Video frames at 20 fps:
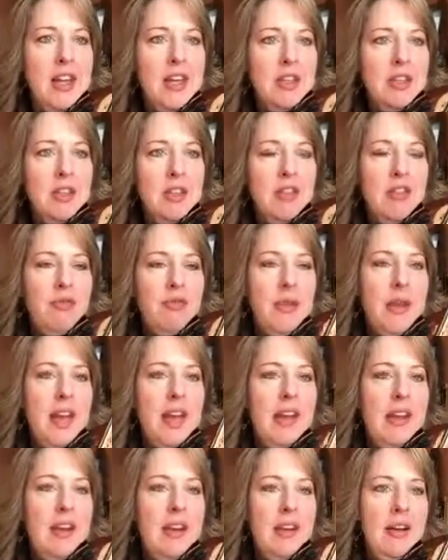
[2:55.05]
So you've
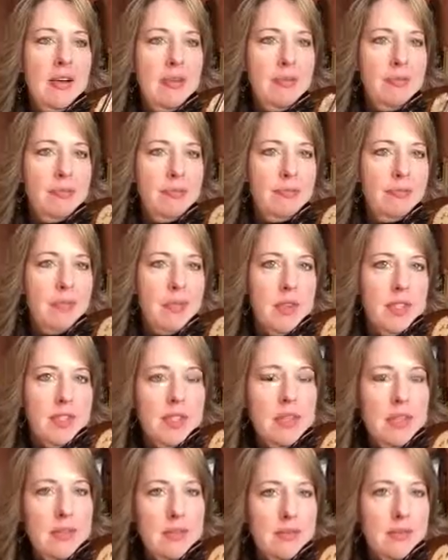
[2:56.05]
played, let's
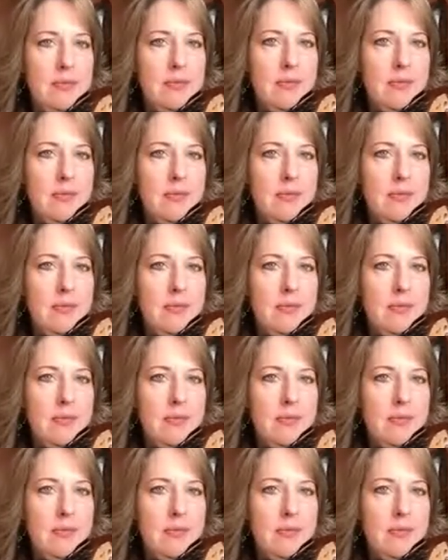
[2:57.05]
see,